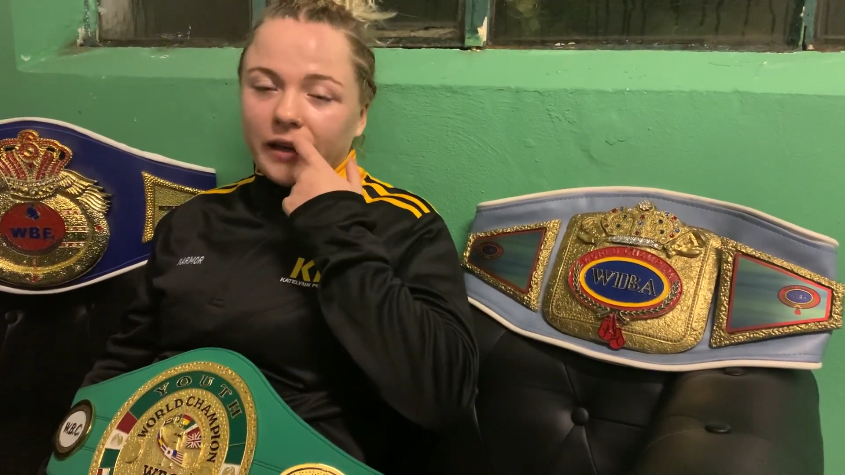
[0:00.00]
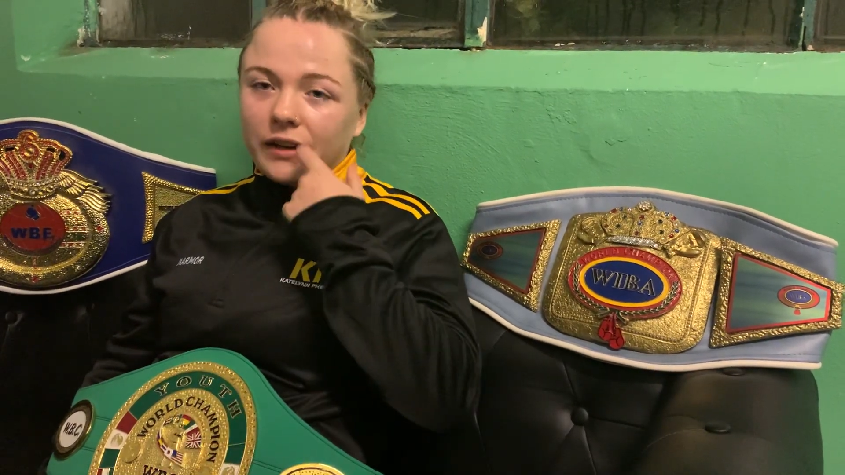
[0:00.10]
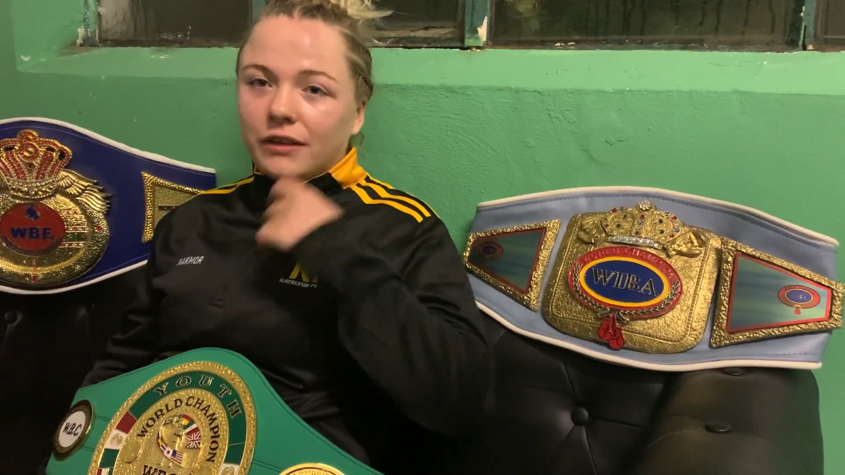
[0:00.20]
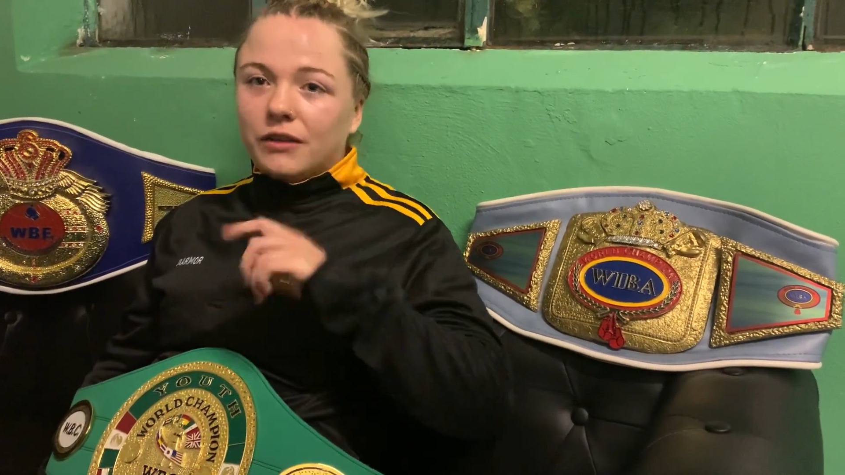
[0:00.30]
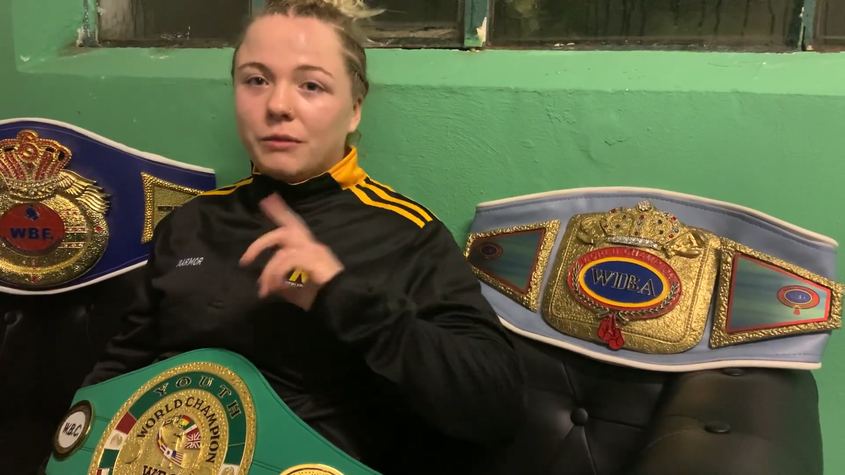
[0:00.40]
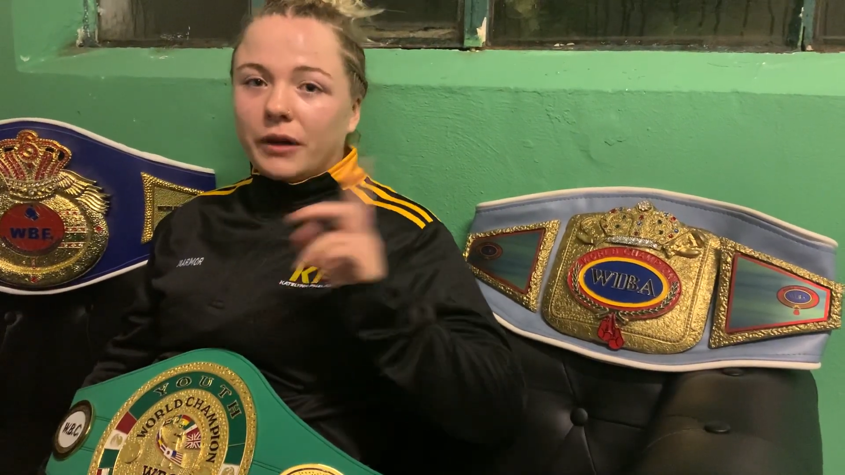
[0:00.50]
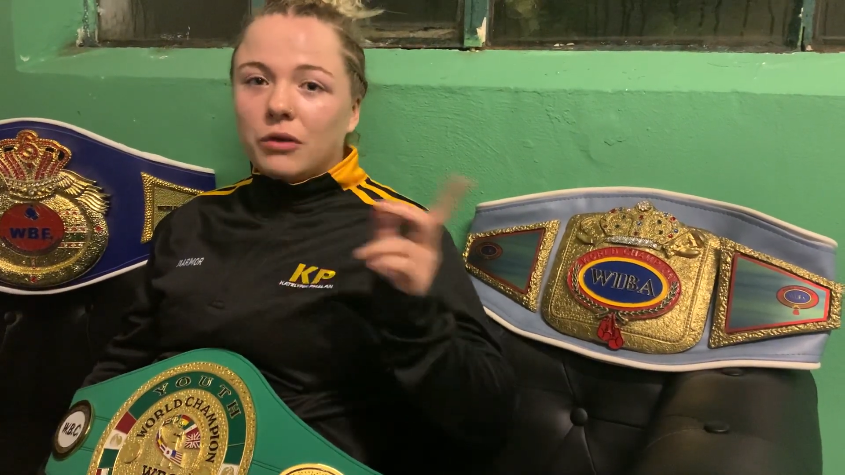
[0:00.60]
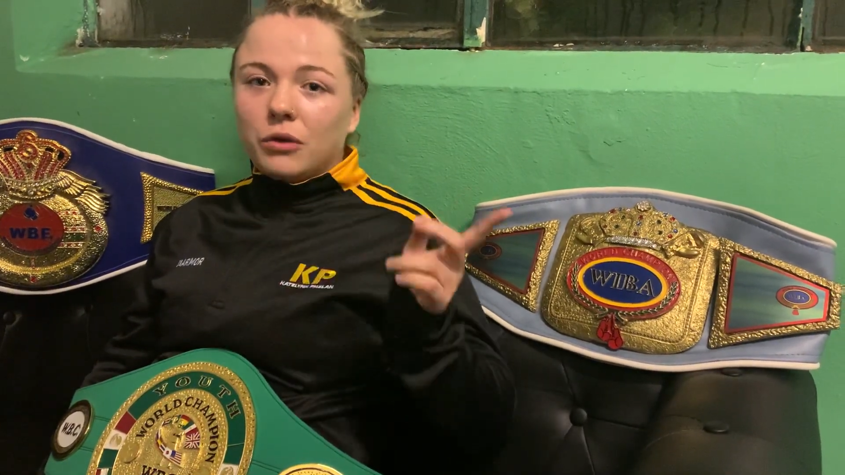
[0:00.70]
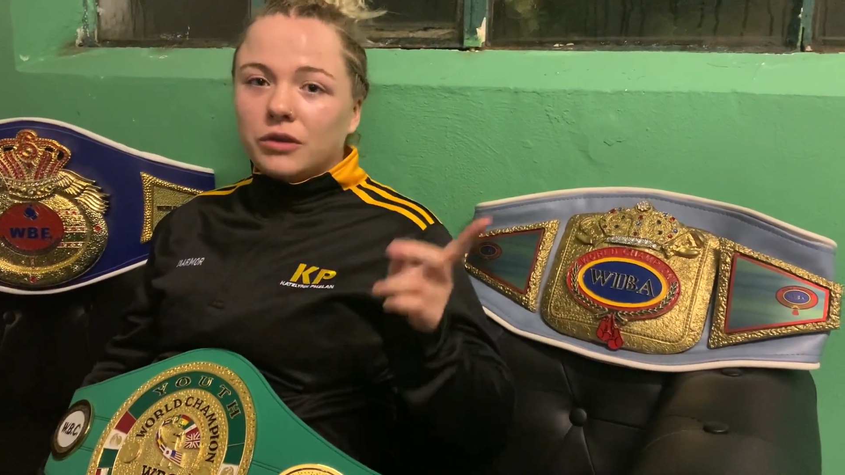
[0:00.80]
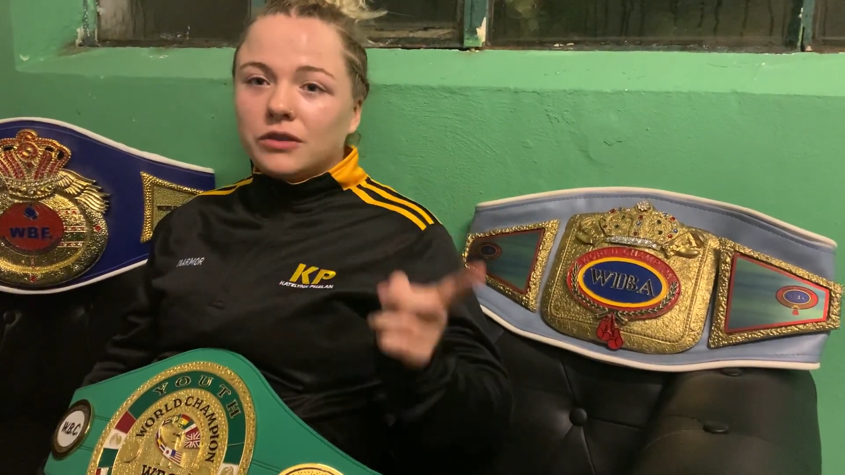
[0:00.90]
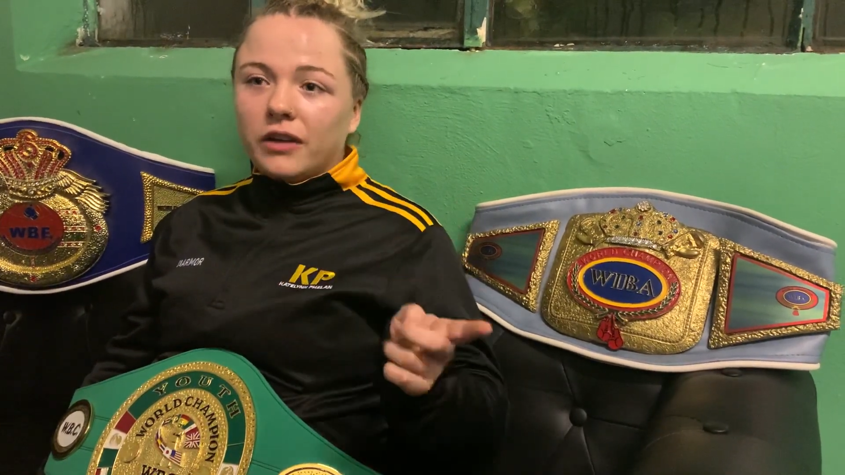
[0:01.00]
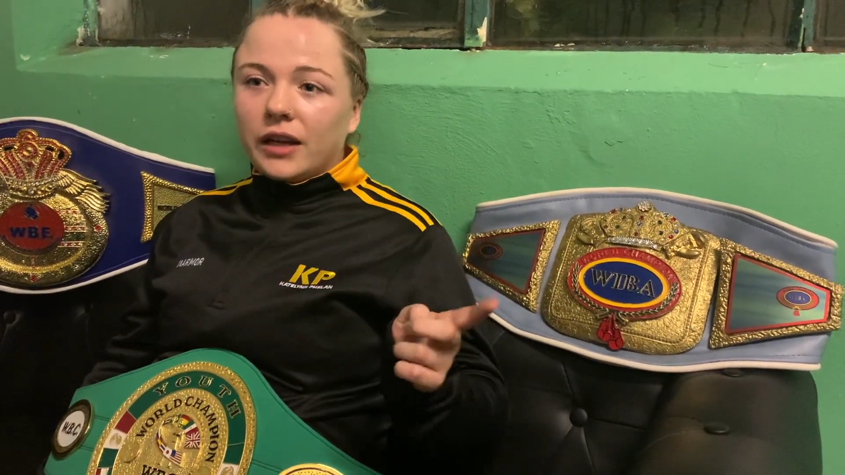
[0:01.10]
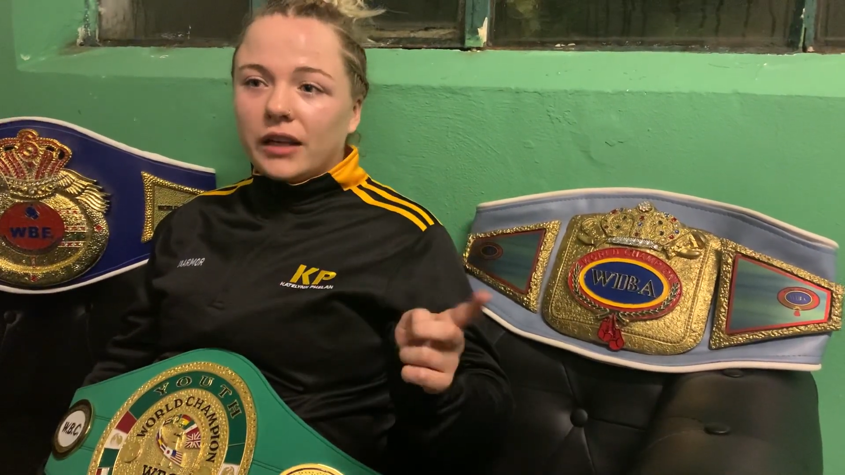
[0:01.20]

and my coach Niall,